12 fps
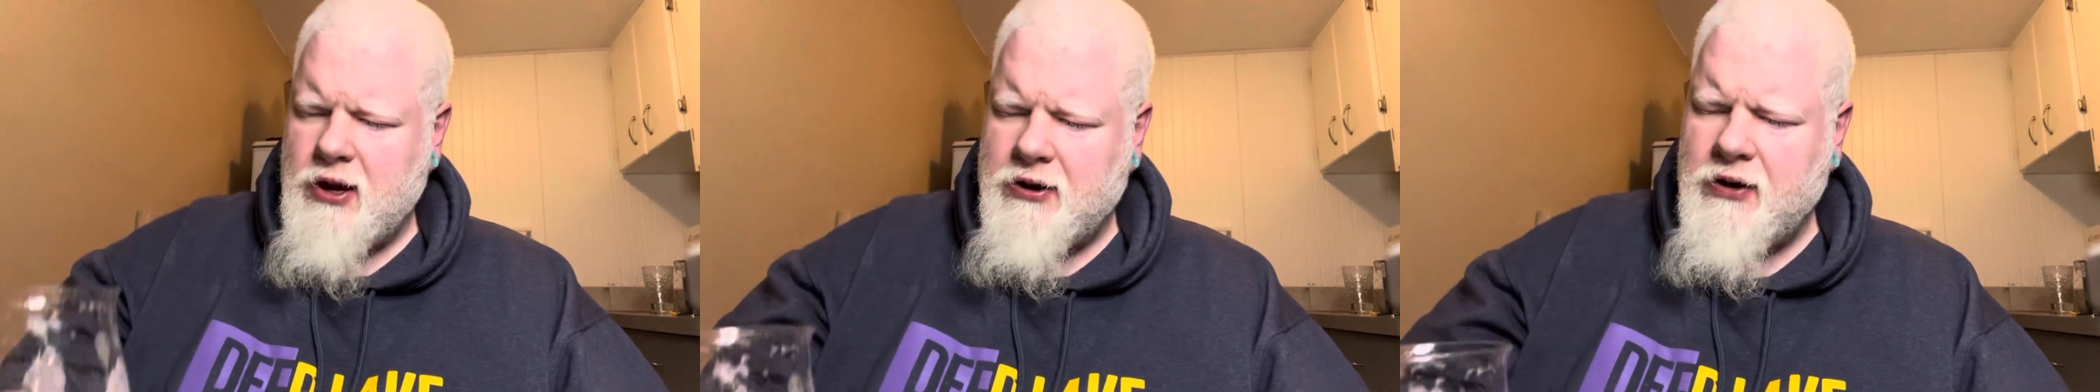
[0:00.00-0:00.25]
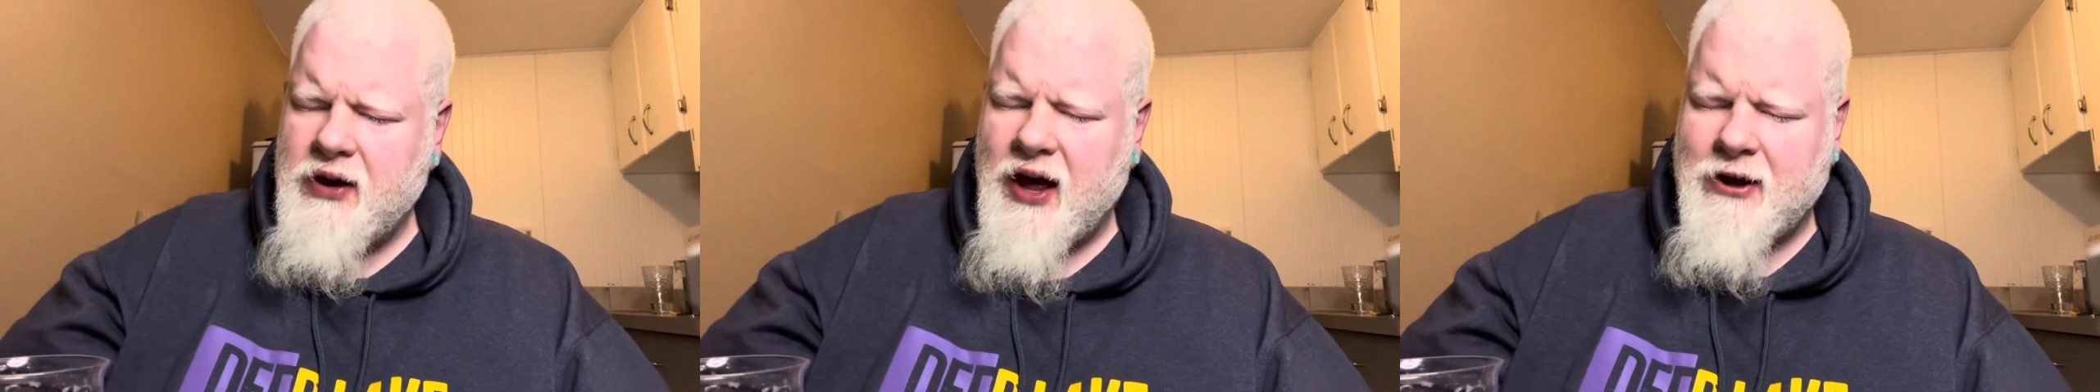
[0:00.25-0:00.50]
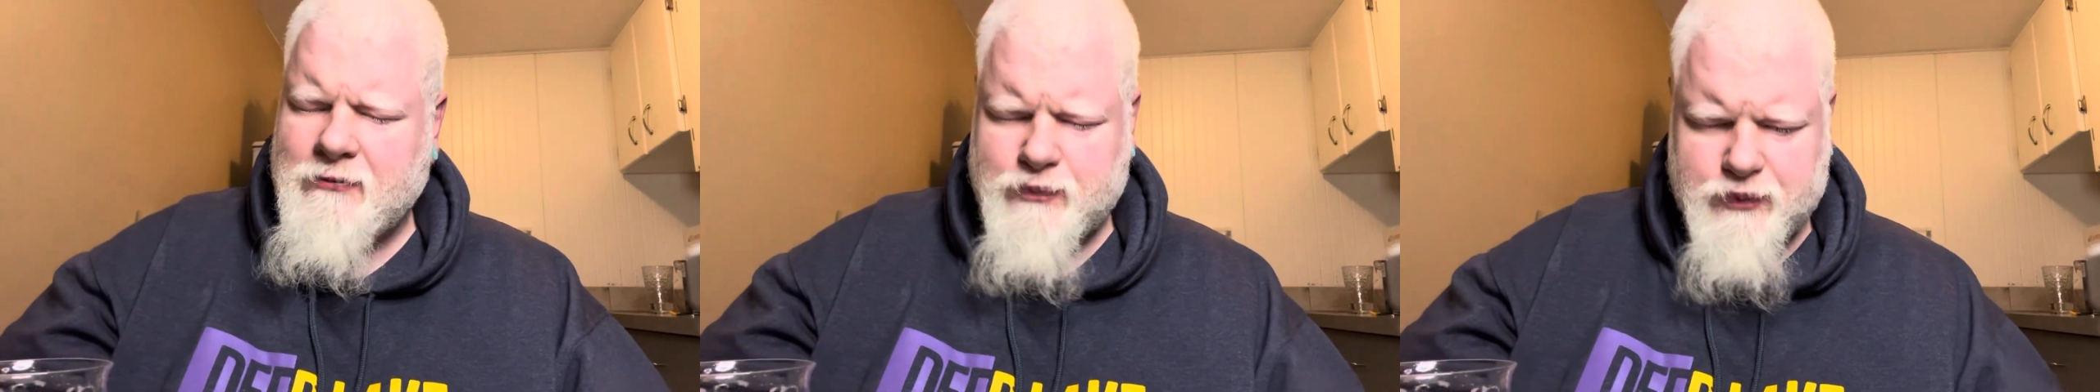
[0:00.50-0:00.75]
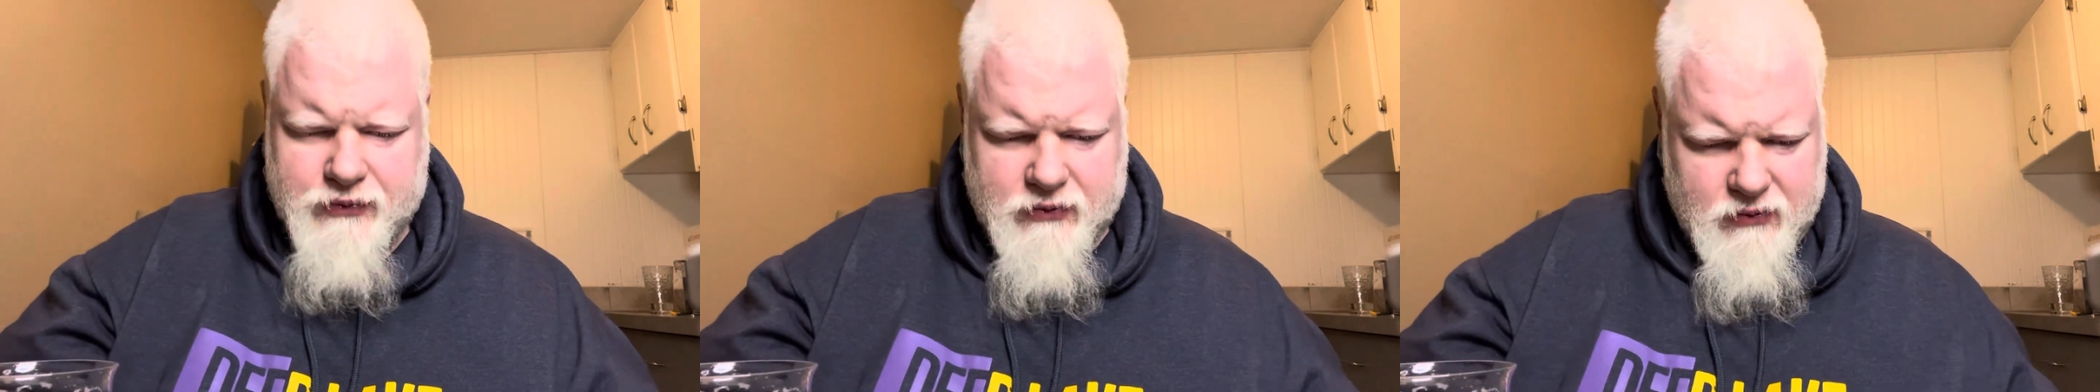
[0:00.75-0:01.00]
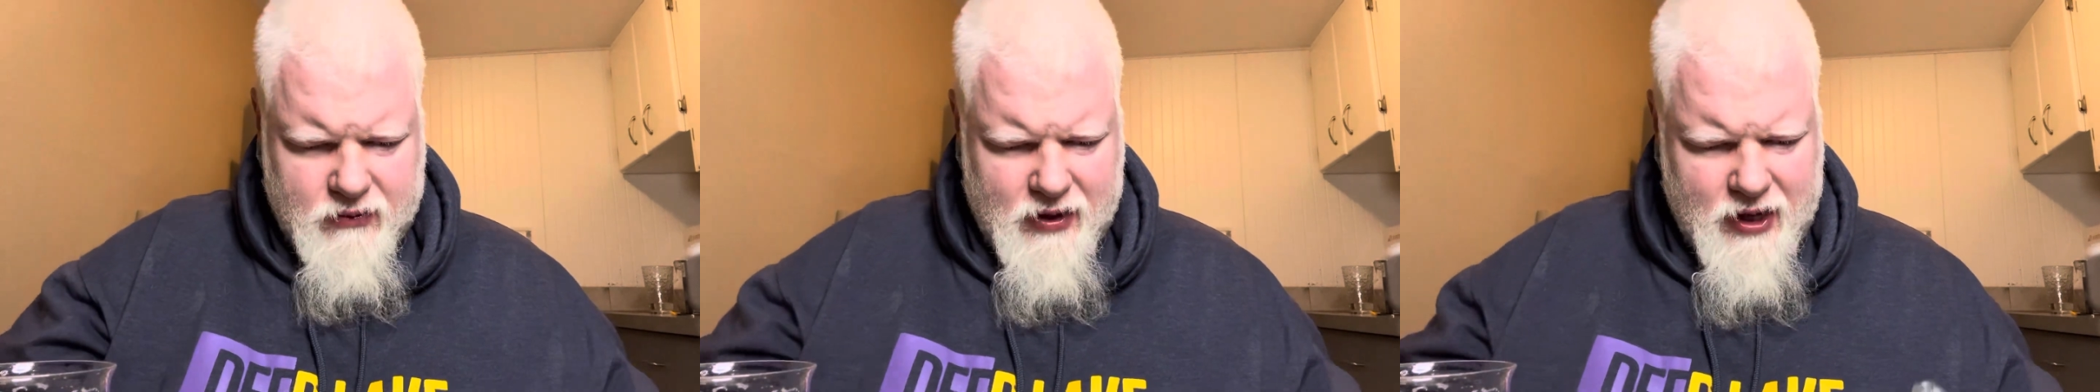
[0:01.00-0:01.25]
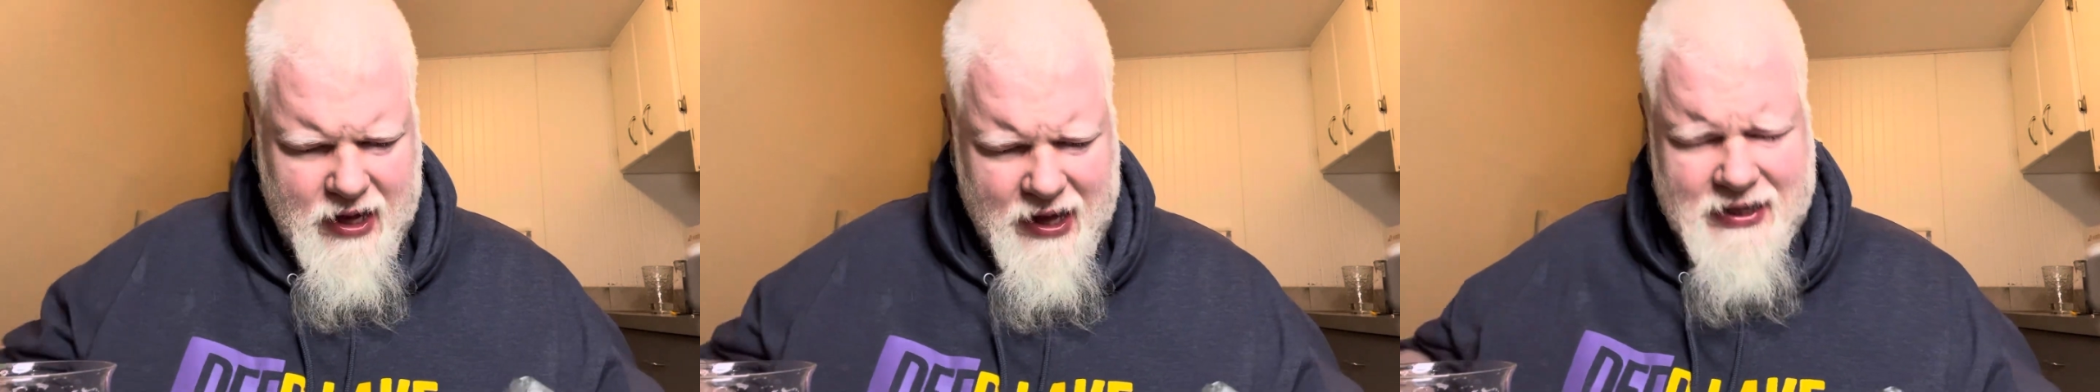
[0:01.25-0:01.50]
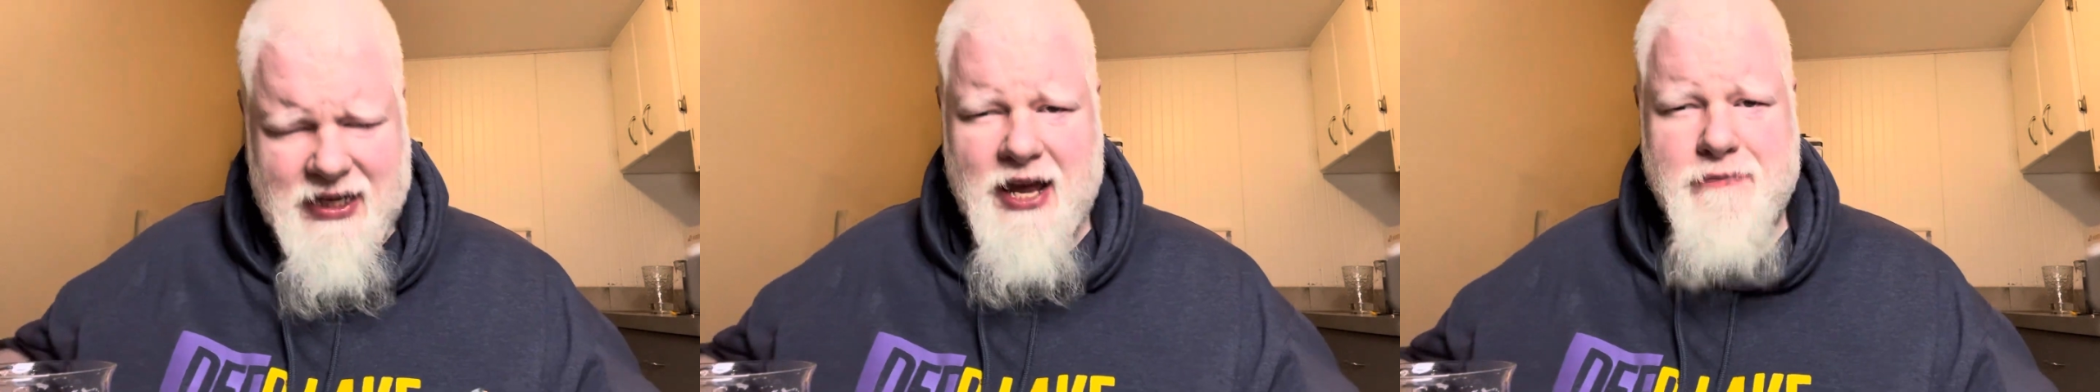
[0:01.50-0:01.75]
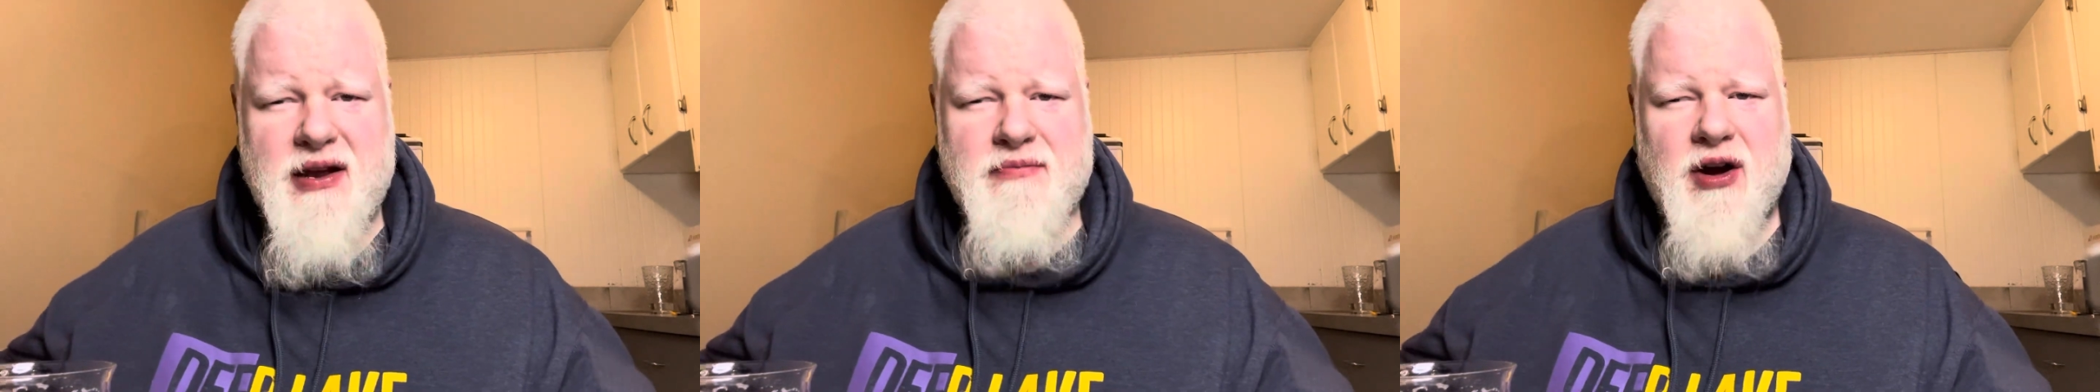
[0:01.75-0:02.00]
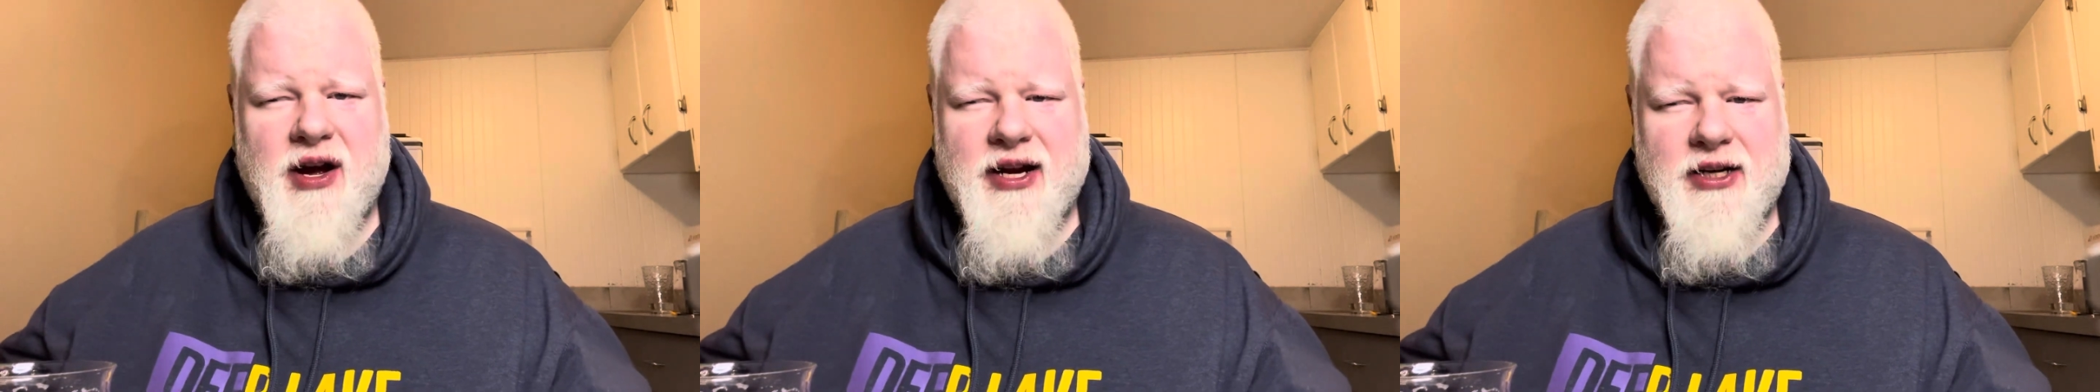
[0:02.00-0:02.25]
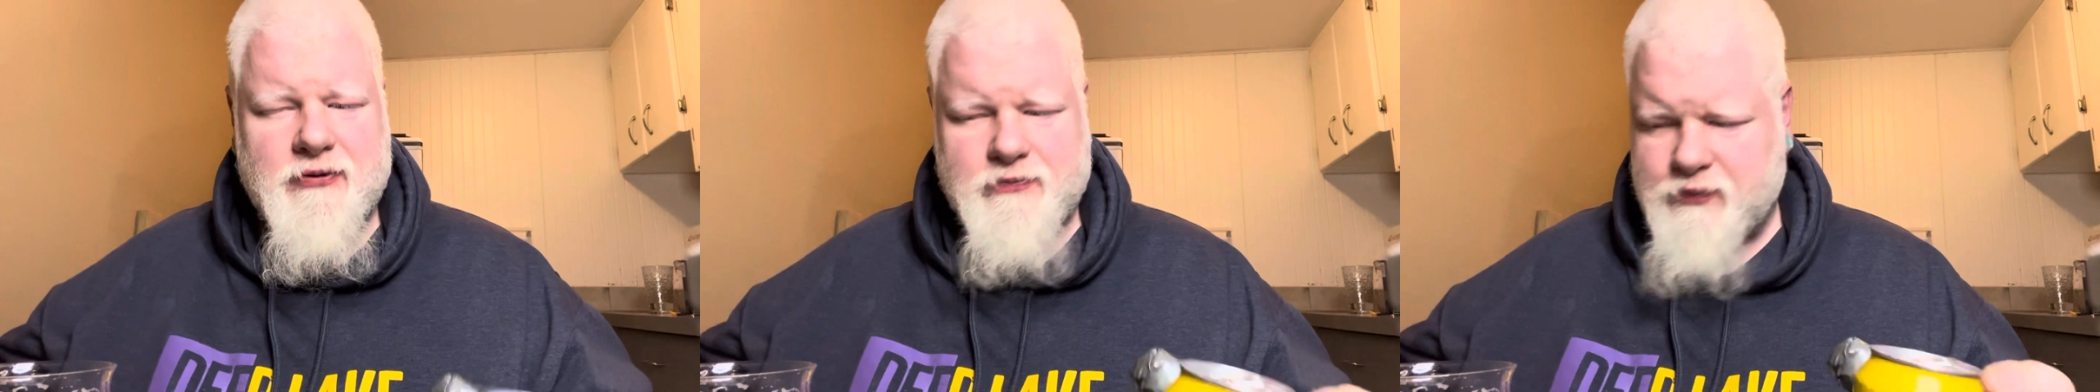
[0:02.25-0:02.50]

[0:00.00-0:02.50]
Okay. Let's keep in mind